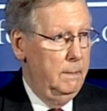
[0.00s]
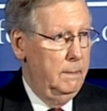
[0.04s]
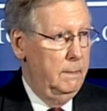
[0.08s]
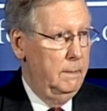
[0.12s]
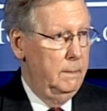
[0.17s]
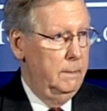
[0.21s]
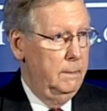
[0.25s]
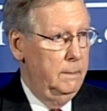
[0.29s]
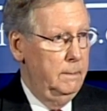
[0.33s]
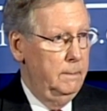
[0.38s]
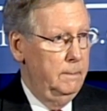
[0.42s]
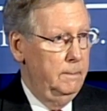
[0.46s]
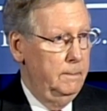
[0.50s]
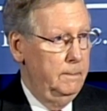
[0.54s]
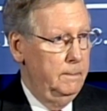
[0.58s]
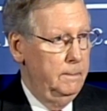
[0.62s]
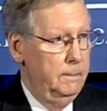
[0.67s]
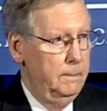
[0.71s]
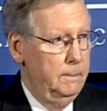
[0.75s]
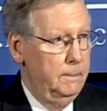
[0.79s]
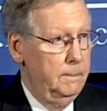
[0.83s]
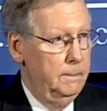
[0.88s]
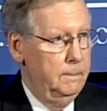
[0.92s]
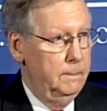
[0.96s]

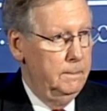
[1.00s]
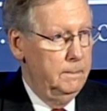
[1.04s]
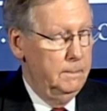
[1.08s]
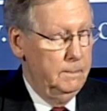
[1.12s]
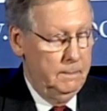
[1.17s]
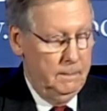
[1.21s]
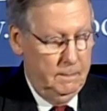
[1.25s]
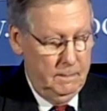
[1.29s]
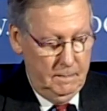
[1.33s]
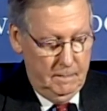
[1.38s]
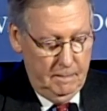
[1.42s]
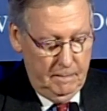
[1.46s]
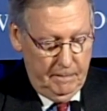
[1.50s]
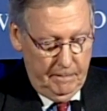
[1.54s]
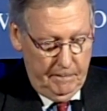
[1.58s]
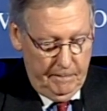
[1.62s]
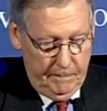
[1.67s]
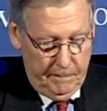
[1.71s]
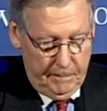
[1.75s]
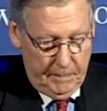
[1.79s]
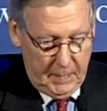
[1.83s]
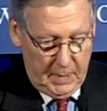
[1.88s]
Nobody speaks.